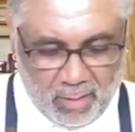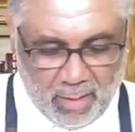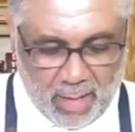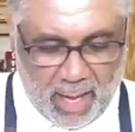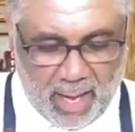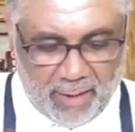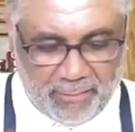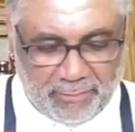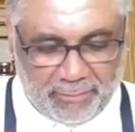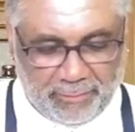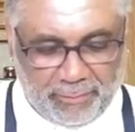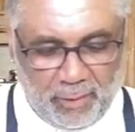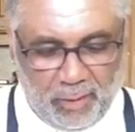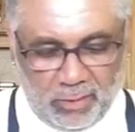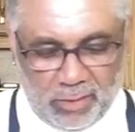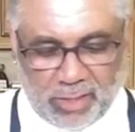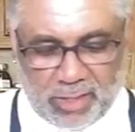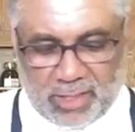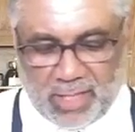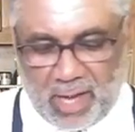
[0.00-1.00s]
our
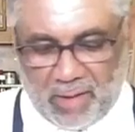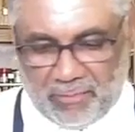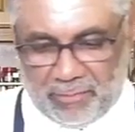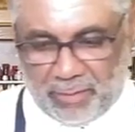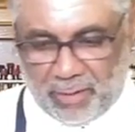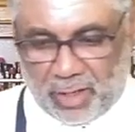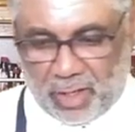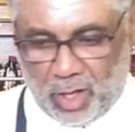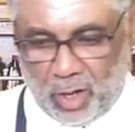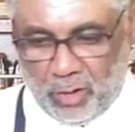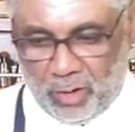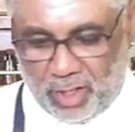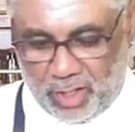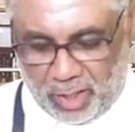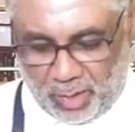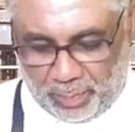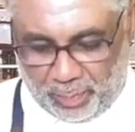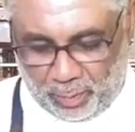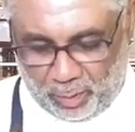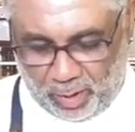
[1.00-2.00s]
first step for coating
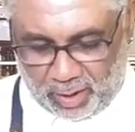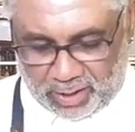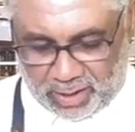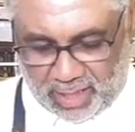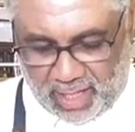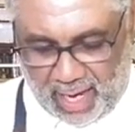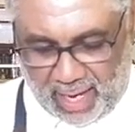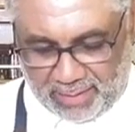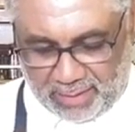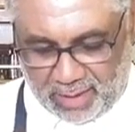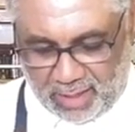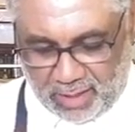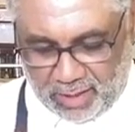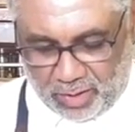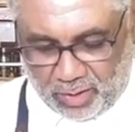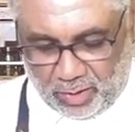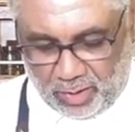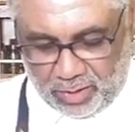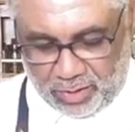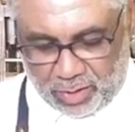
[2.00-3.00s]
the pork chops is
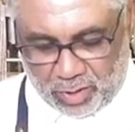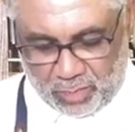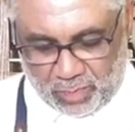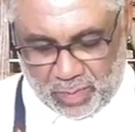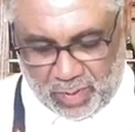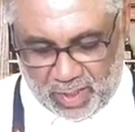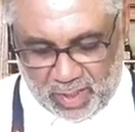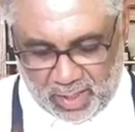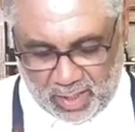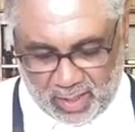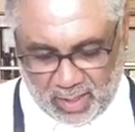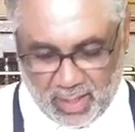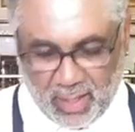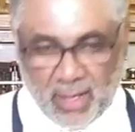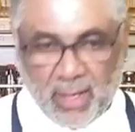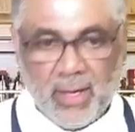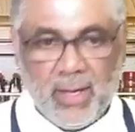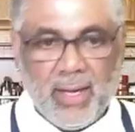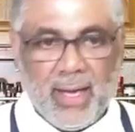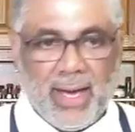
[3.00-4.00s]
going to be
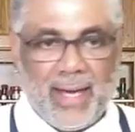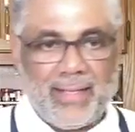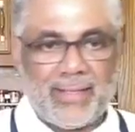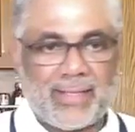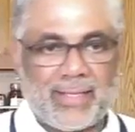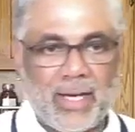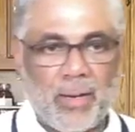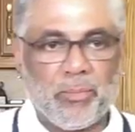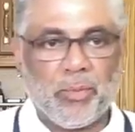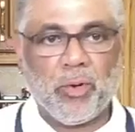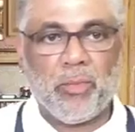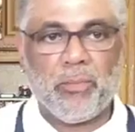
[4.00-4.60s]
a simple